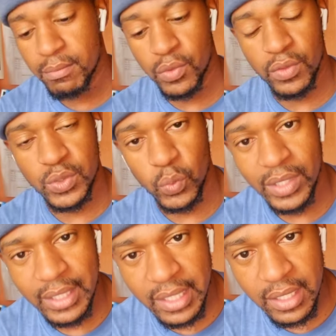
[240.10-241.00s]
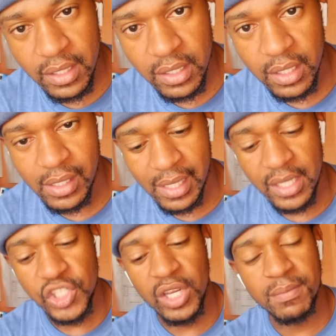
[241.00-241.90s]
Maurice Wilkins,
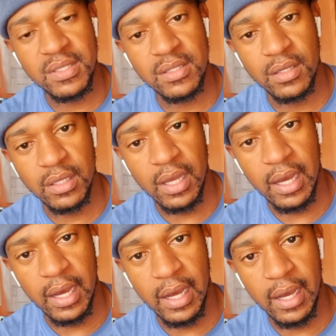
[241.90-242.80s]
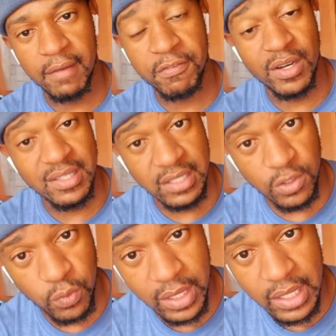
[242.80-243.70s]
Jameson, Francis
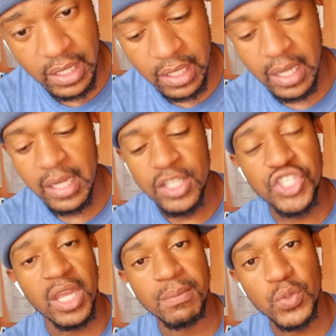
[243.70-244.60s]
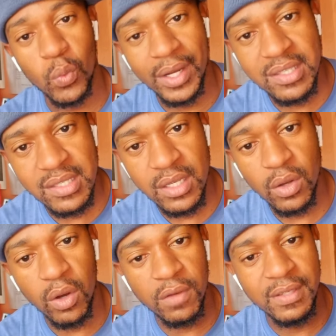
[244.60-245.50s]
Crick, James Watson,
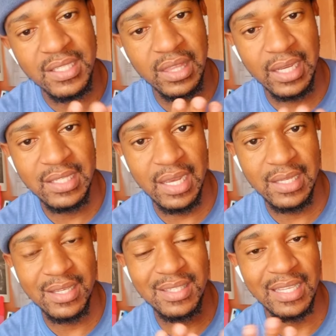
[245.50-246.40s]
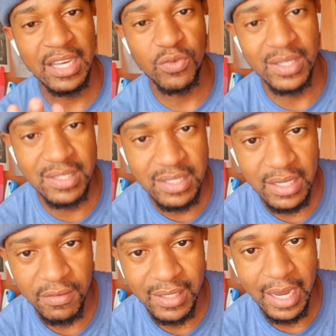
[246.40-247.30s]
all of these three scientists, they
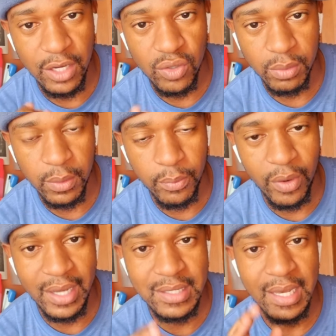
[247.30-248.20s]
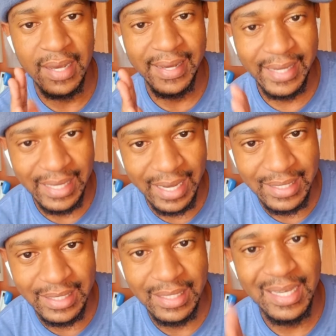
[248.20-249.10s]
received a Nobel Prize
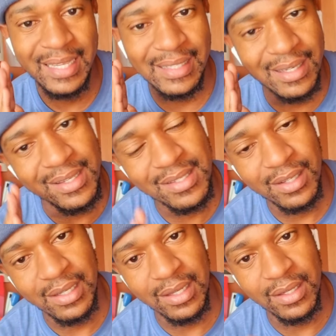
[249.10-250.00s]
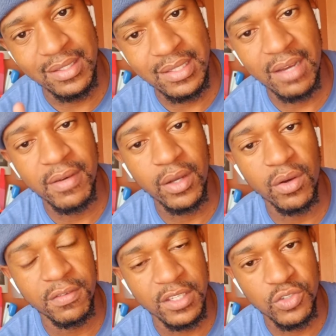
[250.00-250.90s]
regarding the discovery
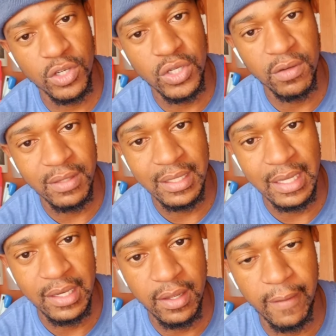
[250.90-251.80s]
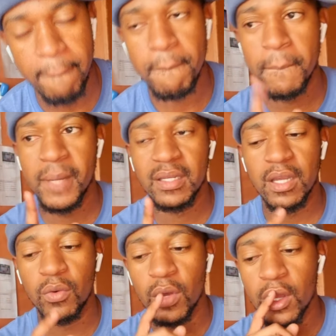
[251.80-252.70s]
of the structure of the DNA. But
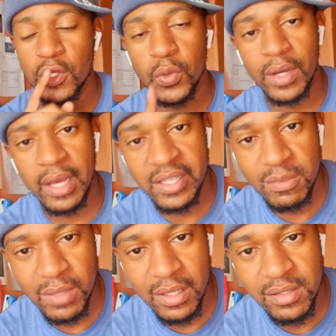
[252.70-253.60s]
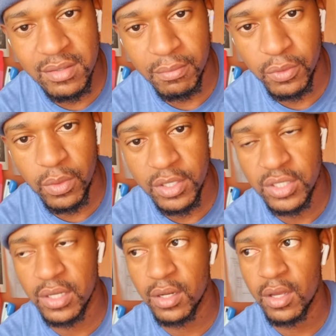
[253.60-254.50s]
now, you want to ask me this simple
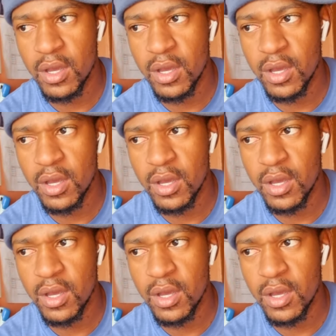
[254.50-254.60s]
question.